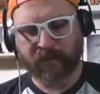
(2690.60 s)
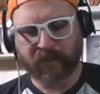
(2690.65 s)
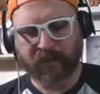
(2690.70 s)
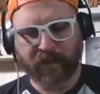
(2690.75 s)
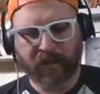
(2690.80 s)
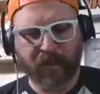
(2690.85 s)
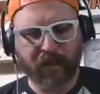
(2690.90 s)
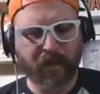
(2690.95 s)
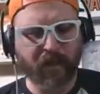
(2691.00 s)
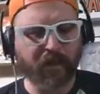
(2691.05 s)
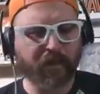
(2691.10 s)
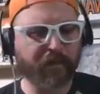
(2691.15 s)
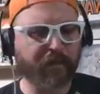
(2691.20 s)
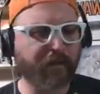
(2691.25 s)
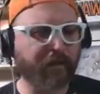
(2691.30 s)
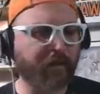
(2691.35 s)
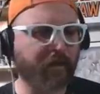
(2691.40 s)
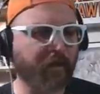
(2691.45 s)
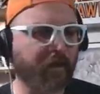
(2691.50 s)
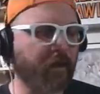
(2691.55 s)
Uh,
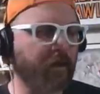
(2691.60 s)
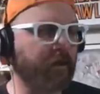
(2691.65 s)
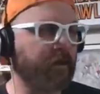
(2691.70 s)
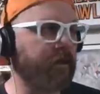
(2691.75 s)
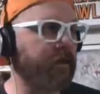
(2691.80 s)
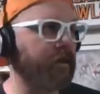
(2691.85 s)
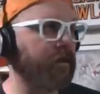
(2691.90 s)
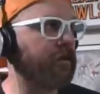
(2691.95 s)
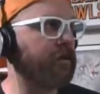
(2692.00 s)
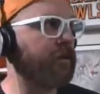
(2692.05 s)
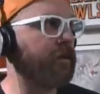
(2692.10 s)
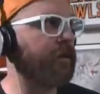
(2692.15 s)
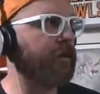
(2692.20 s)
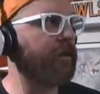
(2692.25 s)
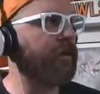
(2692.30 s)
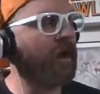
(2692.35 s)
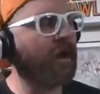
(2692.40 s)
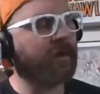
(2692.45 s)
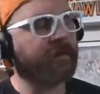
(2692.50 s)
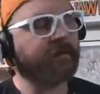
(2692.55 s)
n-
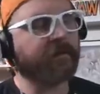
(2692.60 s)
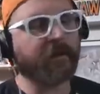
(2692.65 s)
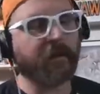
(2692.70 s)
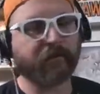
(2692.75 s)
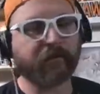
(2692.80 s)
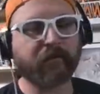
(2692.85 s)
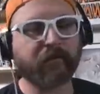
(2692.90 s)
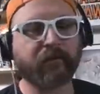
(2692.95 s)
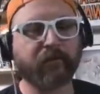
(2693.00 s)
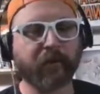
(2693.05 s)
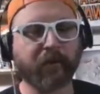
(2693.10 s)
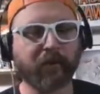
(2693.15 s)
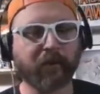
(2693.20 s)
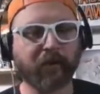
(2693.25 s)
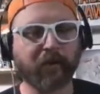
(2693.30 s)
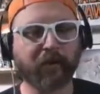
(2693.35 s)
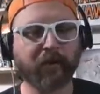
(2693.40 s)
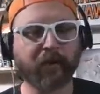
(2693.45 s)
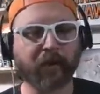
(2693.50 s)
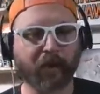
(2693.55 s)
not
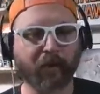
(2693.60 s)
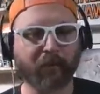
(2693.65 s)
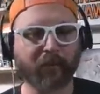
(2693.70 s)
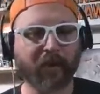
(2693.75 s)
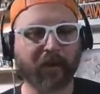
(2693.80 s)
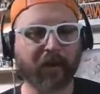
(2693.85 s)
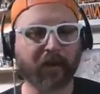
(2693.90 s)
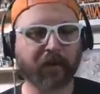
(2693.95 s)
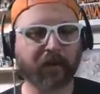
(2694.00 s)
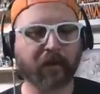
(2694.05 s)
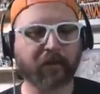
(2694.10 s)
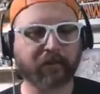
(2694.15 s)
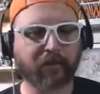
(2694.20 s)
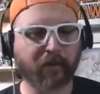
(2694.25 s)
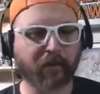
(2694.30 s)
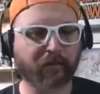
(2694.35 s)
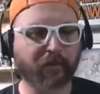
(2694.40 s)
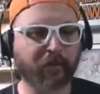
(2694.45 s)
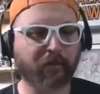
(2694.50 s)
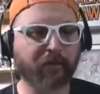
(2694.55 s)
necessarily. I mean, it, it
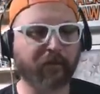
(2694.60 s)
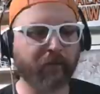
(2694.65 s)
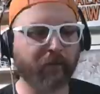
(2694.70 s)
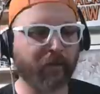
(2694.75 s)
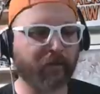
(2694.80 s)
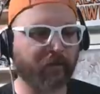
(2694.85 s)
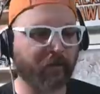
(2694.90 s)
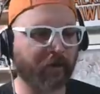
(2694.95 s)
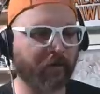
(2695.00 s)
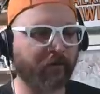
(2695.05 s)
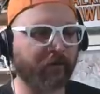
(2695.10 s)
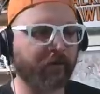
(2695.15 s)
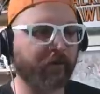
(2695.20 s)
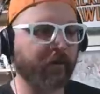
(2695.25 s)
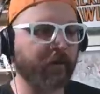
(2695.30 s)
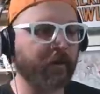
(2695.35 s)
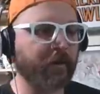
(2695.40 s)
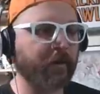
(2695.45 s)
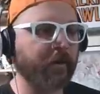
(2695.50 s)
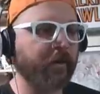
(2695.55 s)
does give them a chance
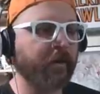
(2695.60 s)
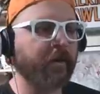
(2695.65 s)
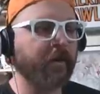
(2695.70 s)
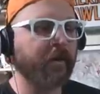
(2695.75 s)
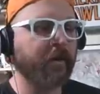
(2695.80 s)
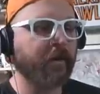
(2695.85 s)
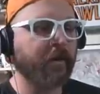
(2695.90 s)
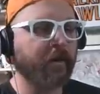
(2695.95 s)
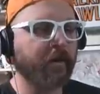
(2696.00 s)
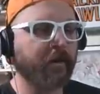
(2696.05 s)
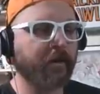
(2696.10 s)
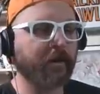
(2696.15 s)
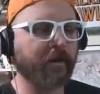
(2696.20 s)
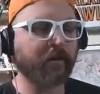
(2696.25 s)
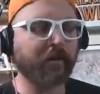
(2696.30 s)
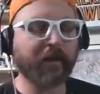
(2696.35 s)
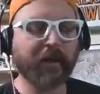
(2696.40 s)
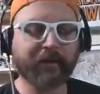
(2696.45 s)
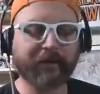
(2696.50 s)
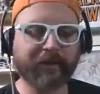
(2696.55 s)
to, you know,
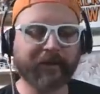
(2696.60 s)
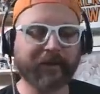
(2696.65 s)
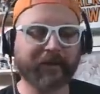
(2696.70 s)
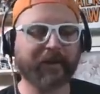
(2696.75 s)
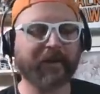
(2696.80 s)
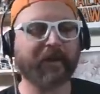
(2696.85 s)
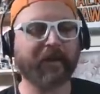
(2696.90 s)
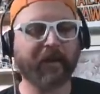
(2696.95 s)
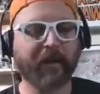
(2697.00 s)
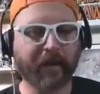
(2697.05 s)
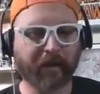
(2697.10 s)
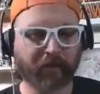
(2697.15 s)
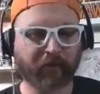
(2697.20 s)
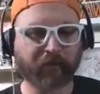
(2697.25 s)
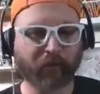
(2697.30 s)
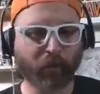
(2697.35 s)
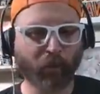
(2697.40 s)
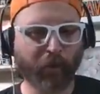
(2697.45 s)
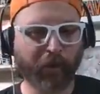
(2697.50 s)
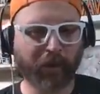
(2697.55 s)
you got that kind of
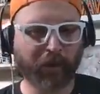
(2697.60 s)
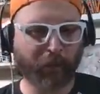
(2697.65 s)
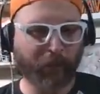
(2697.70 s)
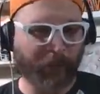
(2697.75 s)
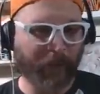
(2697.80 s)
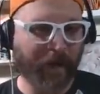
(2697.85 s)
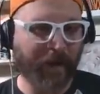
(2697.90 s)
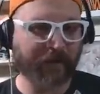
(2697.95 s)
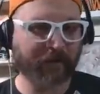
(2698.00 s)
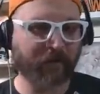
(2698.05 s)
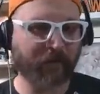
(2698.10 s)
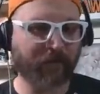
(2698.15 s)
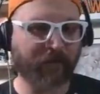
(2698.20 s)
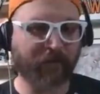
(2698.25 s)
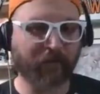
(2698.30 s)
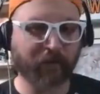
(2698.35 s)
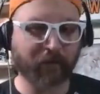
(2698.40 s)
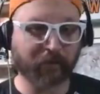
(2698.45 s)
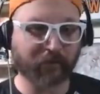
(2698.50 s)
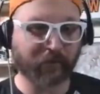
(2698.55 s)
extra week of practice
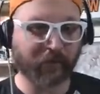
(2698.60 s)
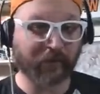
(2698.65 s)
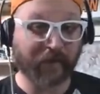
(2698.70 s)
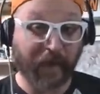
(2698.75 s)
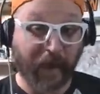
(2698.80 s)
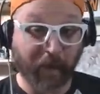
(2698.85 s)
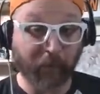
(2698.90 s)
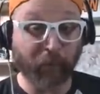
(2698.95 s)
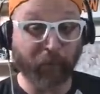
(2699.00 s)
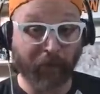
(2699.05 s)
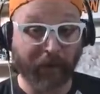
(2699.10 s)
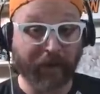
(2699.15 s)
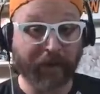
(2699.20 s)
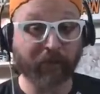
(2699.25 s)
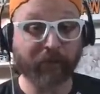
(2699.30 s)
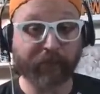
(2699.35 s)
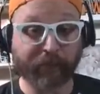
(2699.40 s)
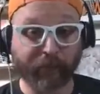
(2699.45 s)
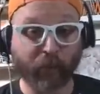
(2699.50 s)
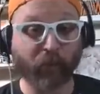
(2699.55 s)
to to game
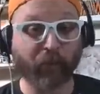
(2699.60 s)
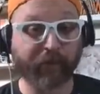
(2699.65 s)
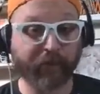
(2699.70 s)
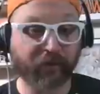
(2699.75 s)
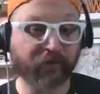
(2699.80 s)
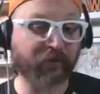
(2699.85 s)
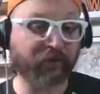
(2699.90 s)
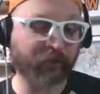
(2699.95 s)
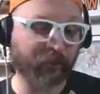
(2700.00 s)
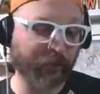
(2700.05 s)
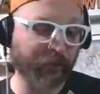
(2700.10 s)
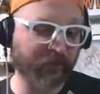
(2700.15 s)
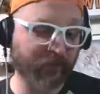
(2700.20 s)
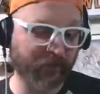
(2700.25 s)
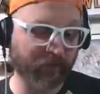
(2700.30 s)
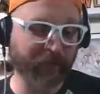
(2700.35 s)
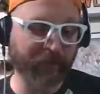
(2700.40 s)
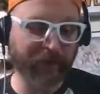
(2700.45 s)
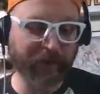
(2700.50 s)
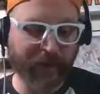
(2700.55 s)
plan for this
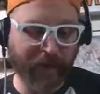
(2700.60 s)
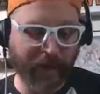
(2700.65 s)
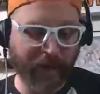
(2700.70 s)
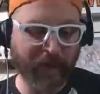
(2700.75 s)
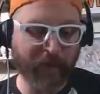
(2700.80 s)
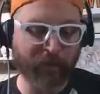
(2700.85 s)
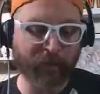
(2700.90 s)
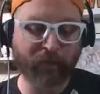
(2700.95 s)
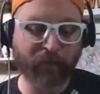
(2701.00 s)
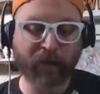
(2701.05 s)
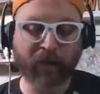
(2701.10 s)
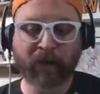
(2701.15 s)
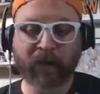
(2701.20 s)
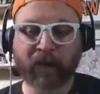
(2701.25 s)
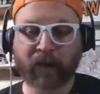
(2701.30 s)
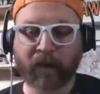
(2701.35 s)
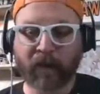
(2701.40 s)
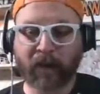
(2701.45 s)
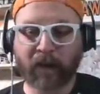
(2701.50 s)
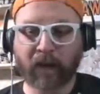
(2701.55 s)
specific game,
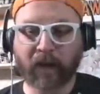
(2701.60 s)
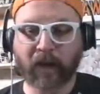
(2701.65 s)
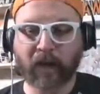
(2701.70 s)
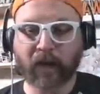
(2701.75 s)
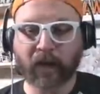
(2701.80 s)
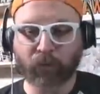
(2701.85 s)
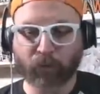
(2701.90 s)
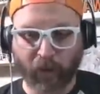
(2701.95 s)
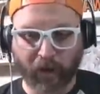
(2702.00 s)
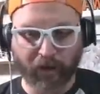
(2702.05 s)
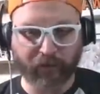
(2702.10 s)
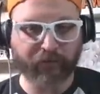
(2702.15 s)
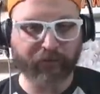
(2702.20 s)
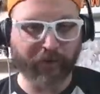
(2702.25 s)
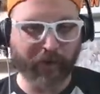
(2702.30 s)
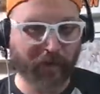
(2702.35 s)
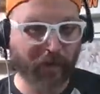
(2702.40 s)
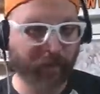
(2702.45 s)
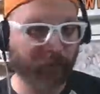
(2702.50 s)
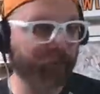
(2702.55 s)
uh, rest
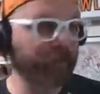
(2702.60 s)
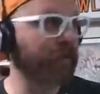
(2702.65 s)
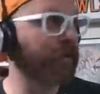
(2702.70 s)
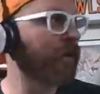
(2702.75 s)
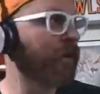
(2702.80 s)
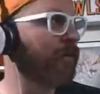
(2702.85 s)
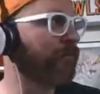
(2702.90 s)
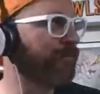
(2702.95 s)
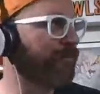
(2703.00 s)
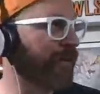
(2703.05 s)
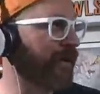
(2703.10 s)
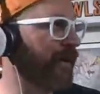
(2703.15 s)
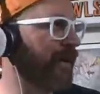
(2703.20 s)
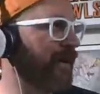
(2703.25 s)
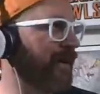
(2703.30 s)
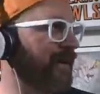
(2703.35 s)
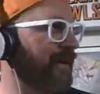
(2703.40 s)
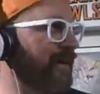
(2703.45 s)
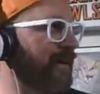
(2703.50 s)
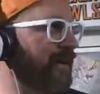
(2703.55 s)
up.
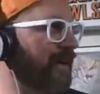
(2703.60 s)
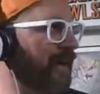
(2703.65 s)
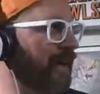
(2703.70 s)
But